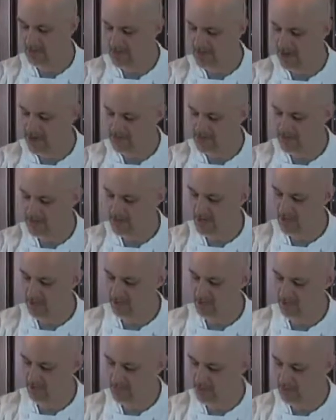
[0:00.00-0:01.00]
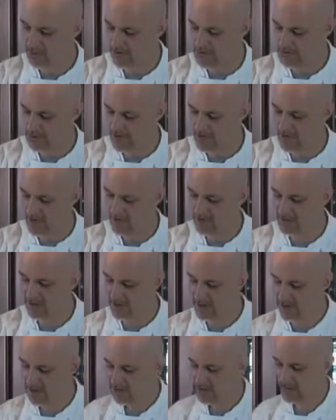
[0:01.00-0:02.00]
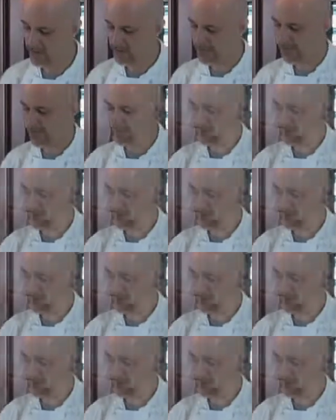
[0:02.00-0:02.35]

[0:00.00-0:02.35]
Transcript: nice color on both sides. So we'll let